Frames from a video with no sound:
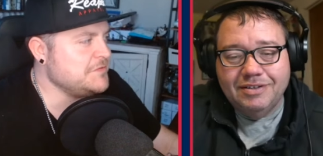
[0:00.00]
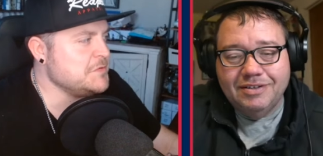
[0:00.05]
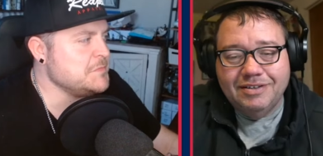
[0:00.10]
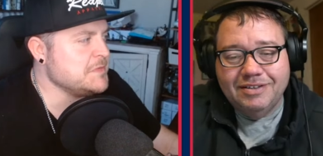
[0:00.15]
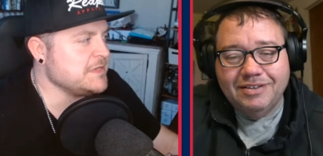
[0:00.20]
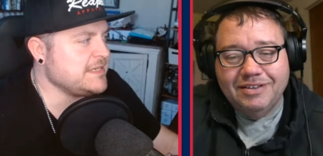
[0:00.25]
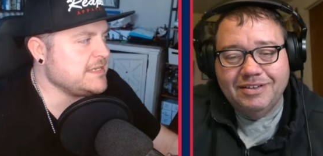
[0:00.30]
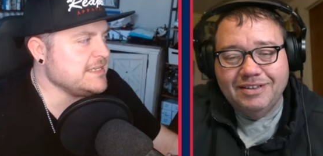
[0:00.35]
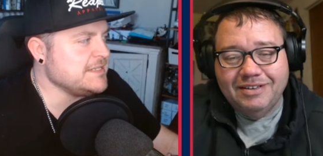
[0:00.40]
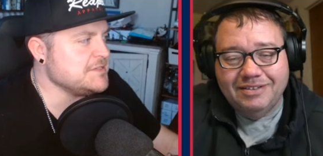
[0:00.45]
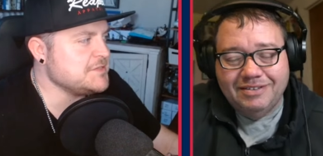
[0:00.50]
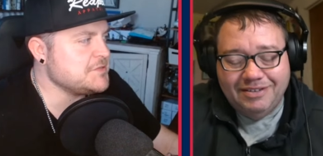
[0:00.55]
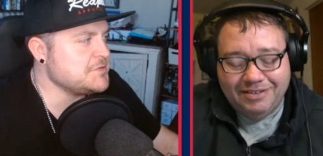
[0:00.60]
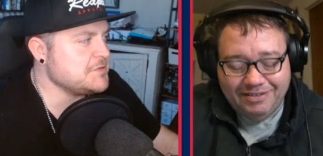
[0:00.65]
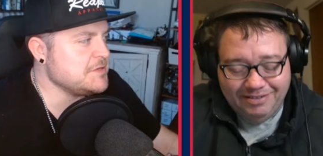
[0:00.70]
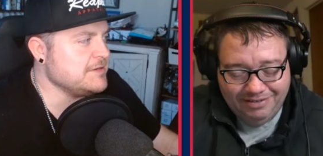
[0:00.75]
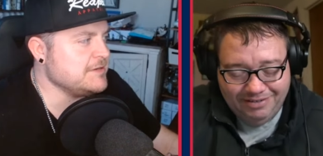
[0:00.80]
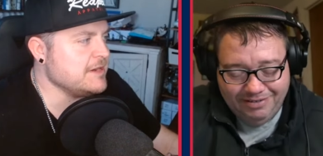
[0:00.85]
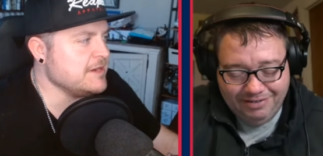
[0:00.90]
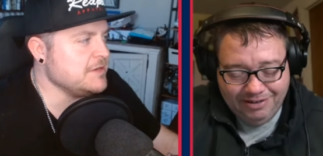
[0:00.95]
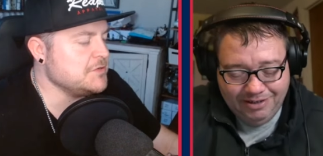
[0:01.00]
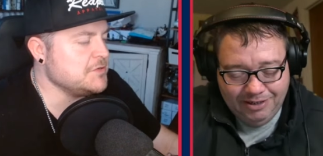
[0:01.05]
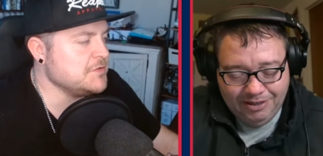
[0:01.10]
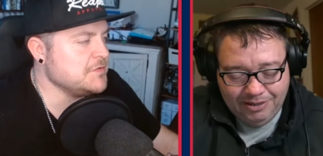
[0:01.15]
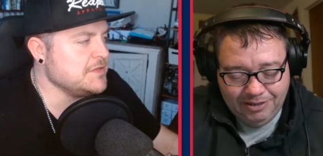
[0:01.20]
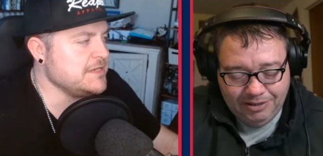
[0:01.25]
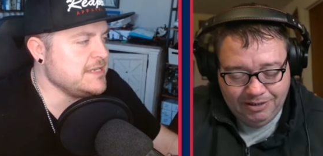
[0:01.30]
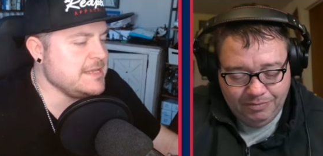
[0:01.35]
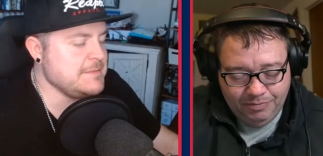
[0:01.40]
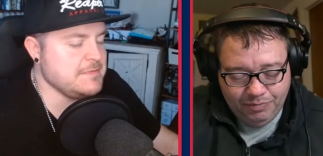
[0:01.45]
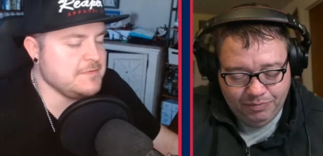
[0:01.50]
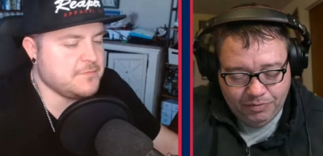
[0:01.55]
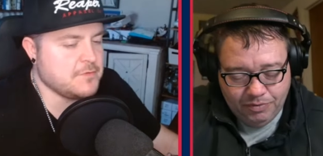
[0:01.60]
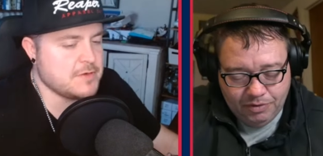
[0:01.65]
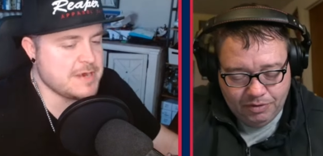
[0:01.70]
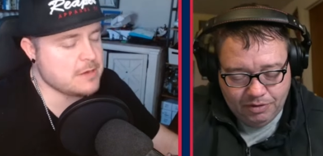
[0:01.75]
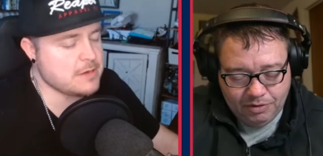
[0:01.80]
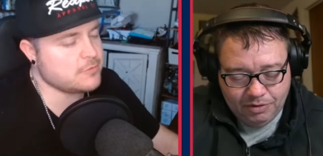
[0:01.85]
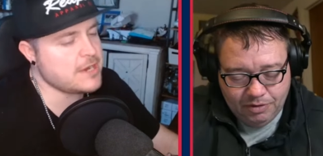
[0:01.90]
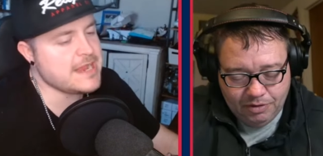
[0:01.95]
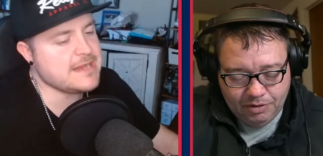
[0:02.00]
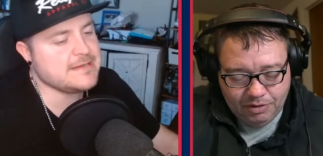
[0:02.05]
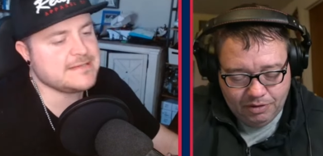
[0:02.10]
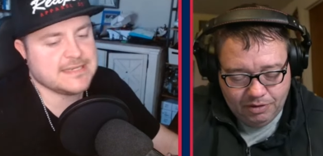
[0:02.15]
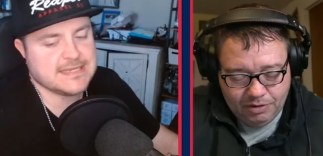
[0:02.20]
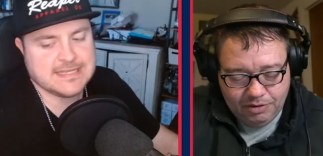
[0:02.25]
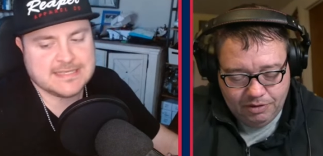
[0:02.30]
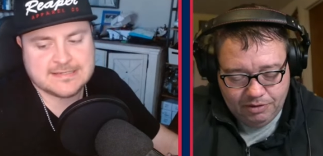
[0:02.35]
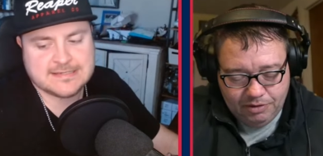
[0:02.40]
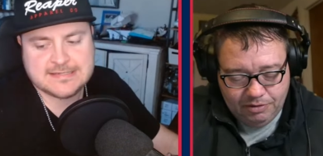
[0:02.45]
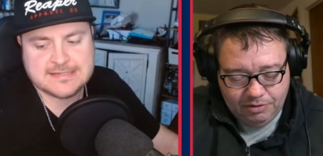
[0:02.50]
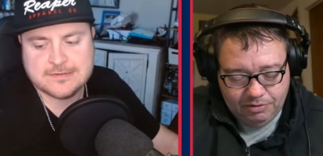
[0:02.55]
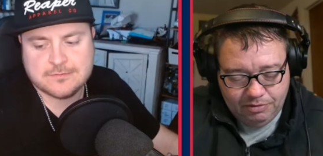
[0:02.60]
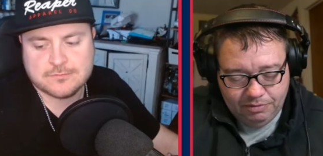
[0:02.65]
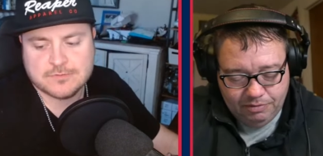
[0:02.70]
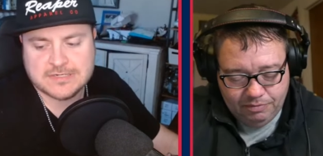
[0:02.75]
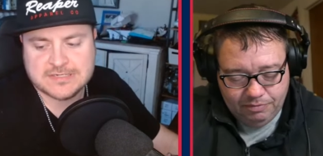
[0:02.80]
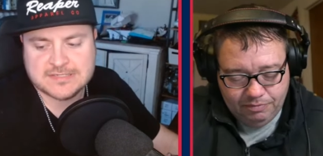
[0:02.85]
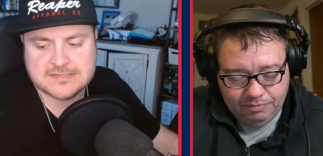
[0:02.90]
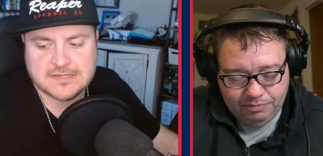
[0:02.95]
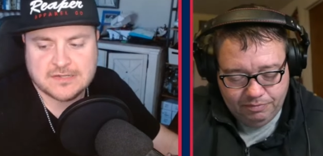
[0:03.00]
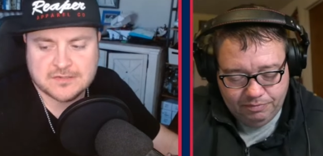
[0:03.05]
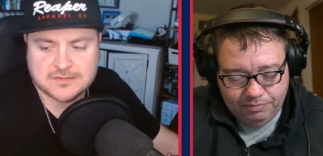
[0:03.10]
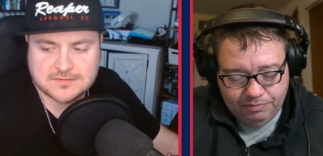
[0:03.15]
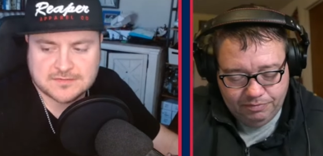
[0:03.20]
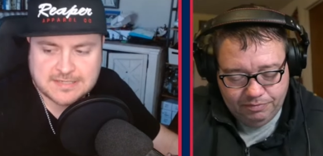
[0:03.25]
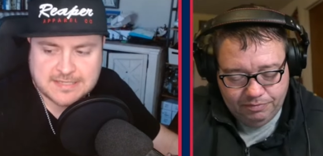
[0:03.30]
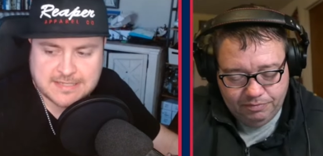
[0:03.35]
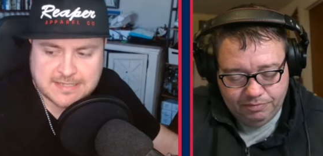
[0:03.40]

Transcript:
Speaker 1: of the McKinstry grounder the day before. Now, granted, it didn't result